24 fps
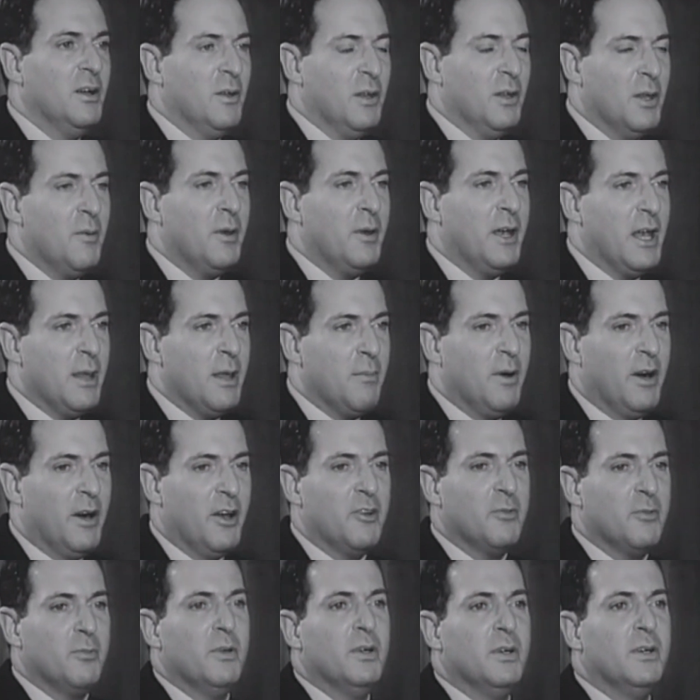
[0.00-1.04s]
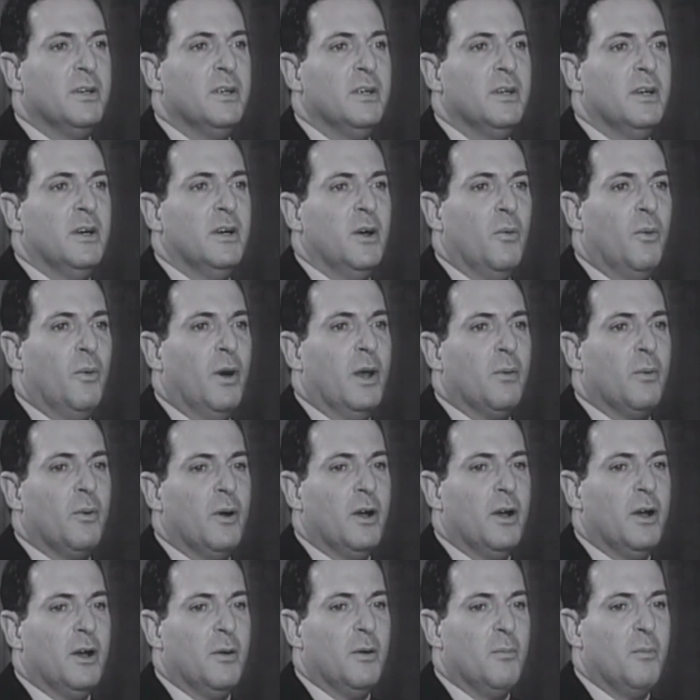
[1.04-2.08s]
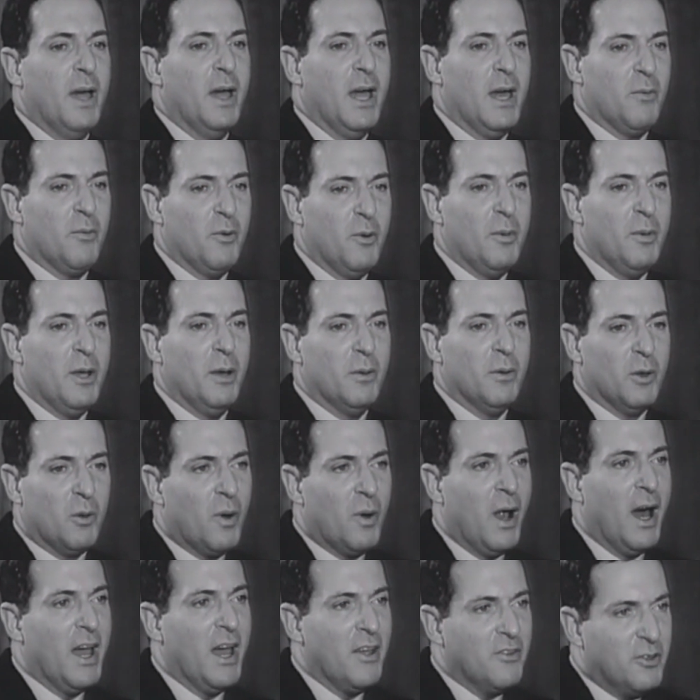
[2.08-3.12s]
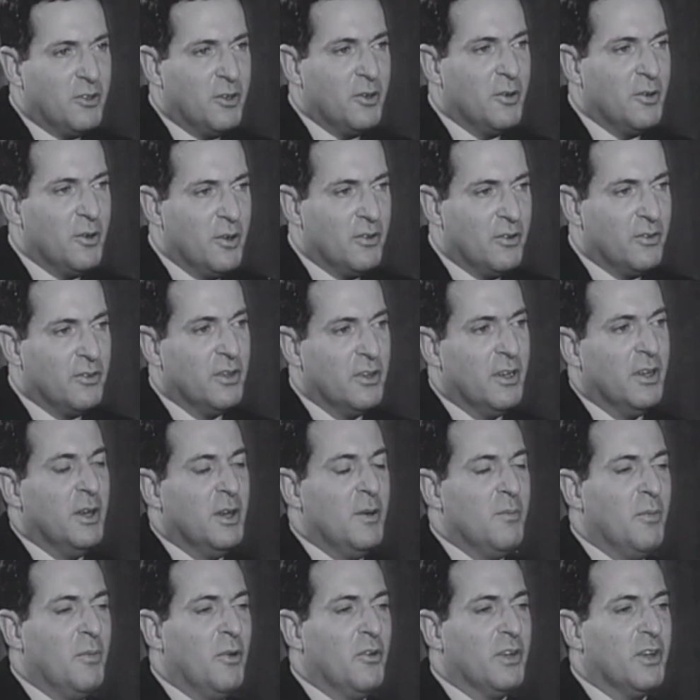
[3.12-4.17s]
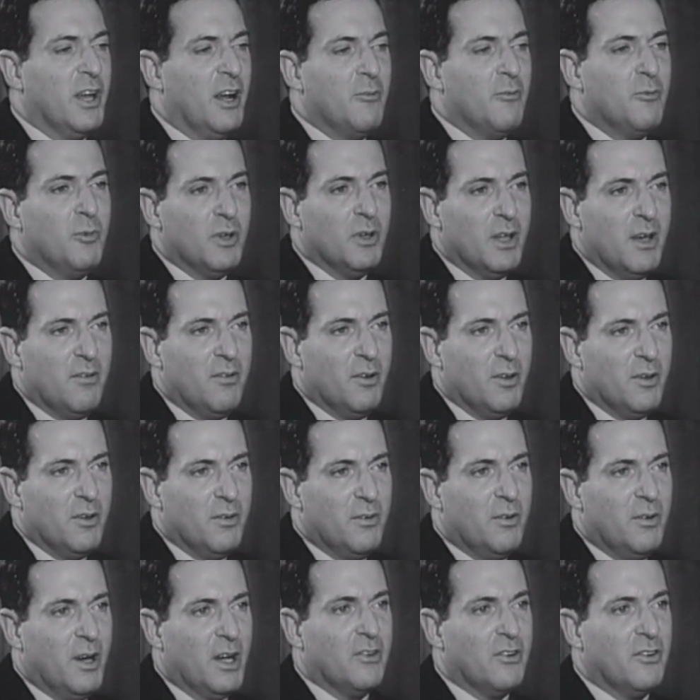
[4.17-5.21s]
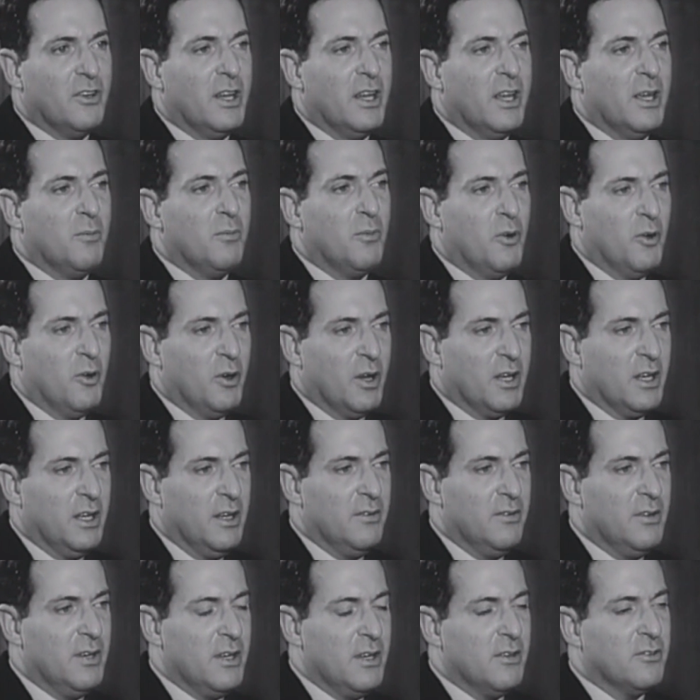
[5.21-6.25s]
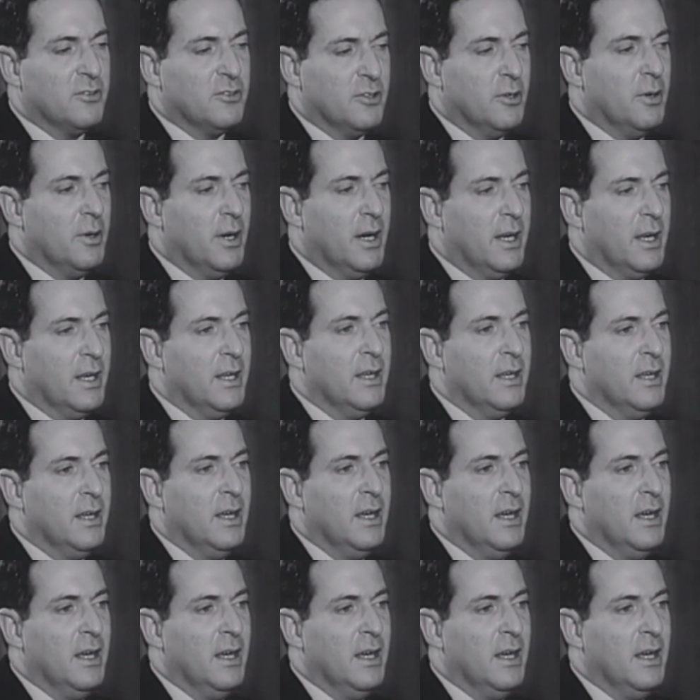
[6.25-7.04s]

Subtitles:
eliminating punishment, one where man will be able to rise to his most comfortable level of functioning and productivity and so on.